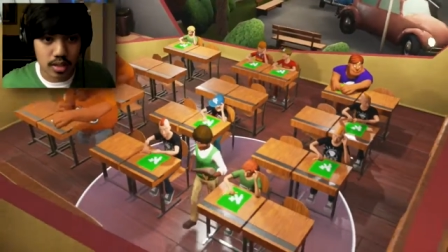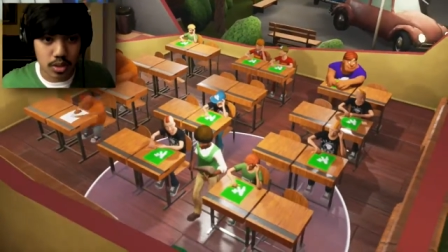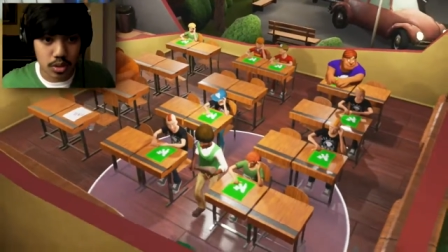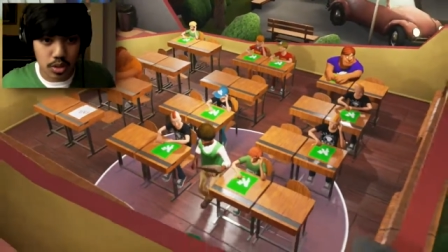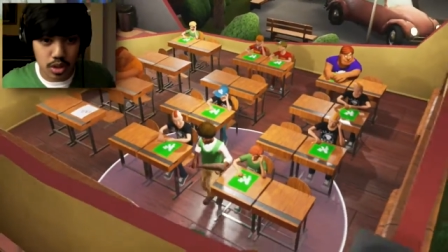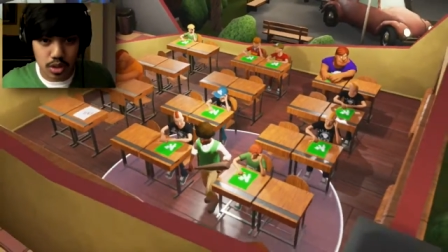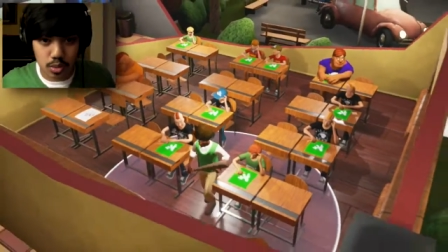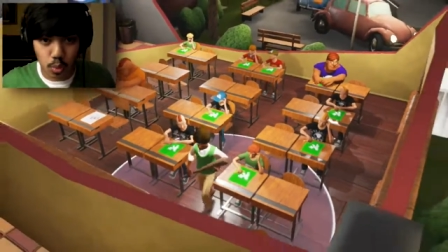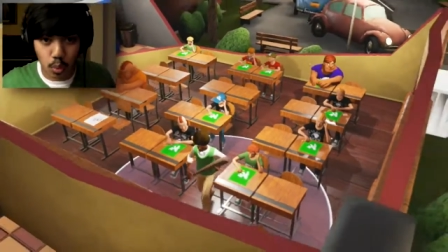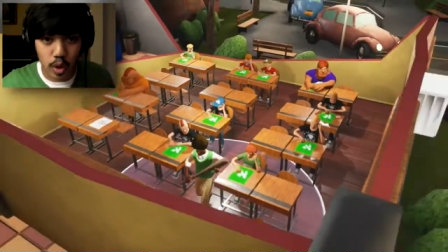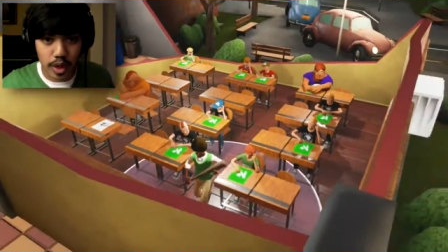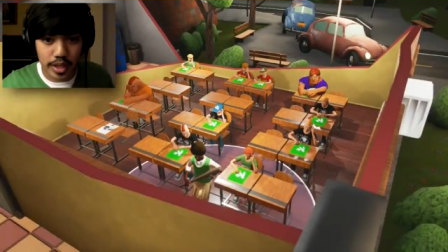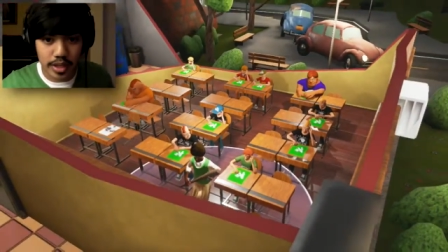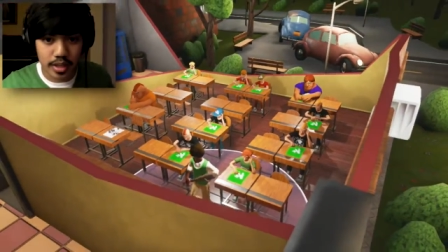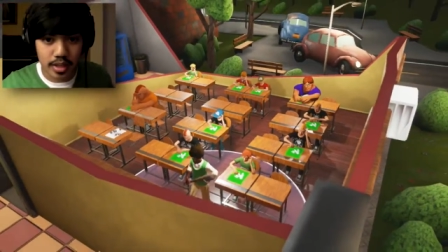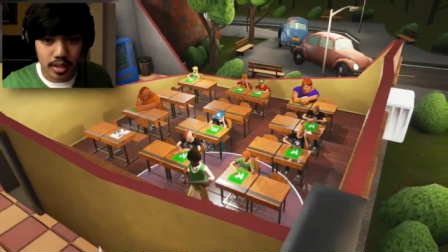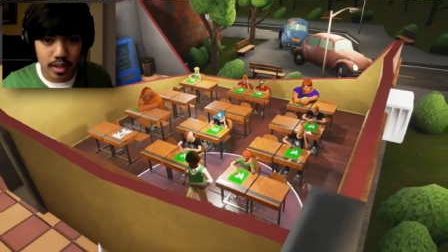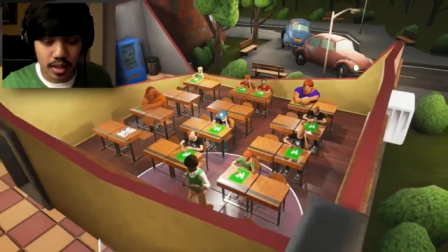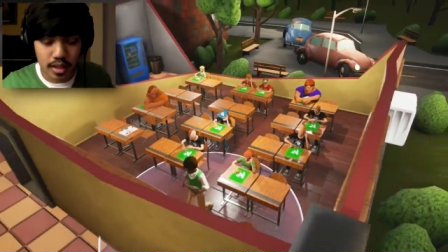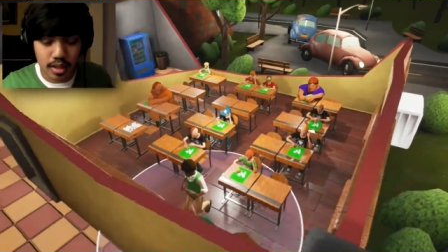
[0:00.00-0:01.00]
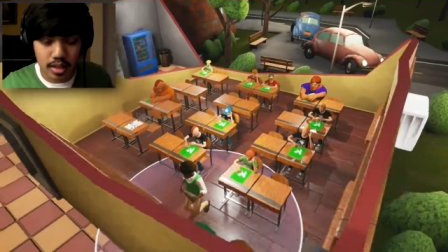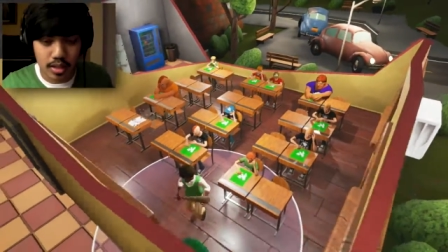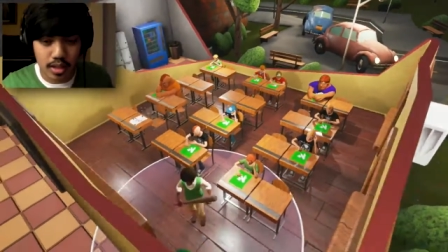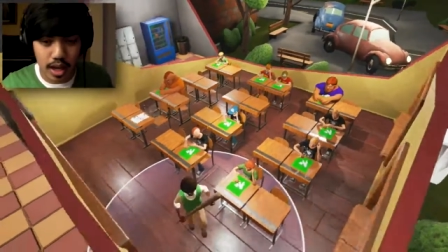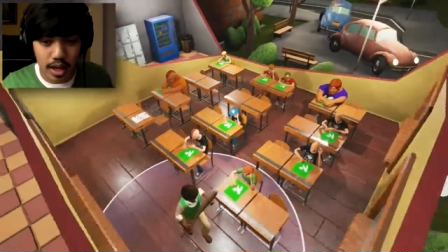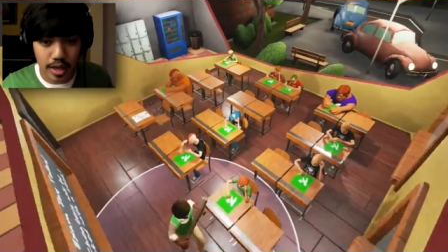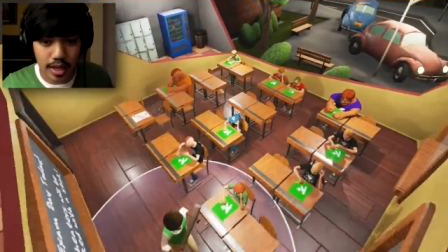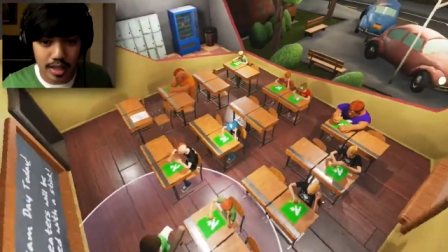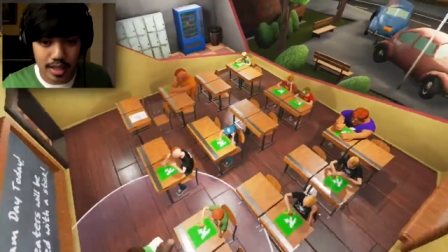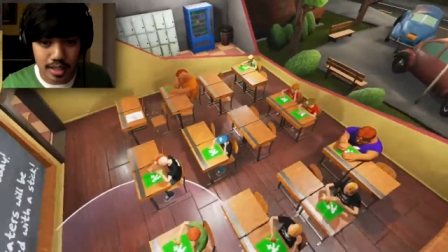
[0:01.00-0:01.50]
So just one
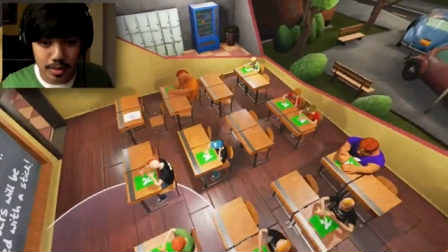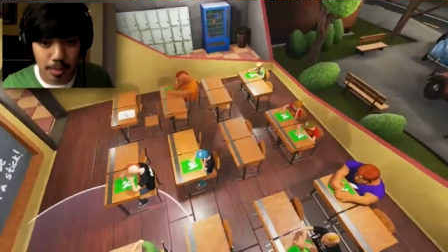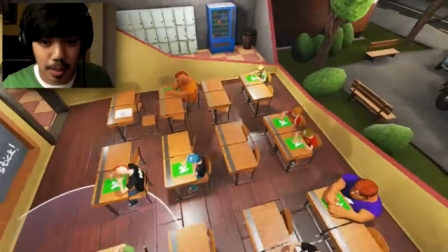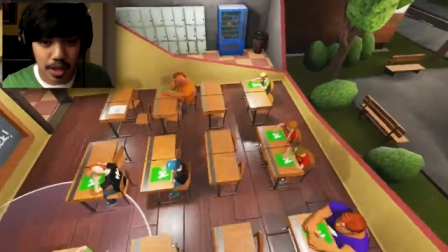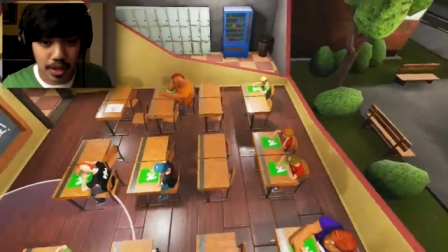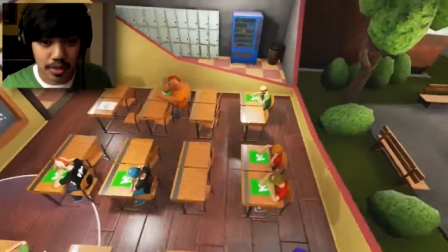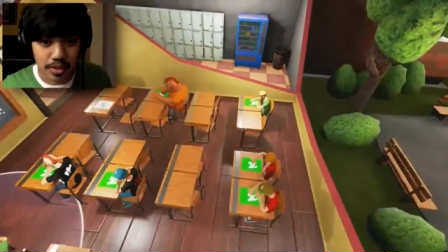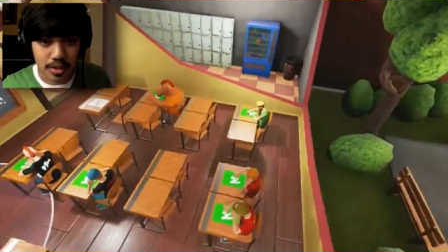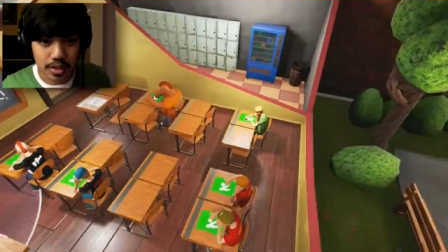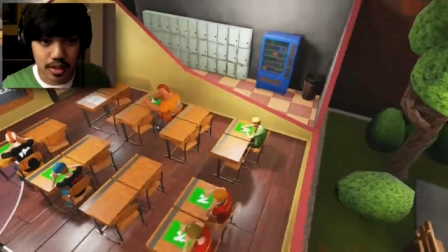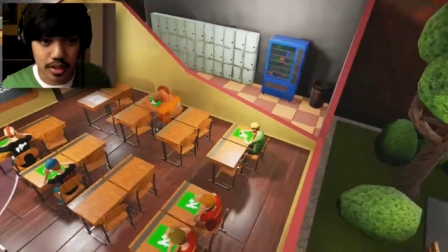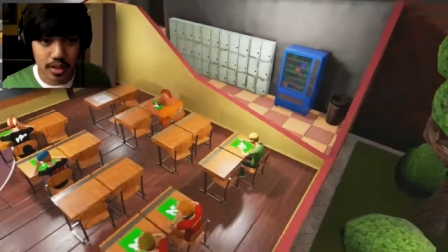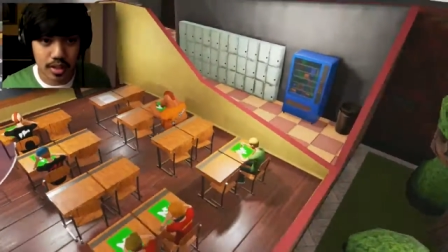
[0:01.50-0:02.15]
got expelled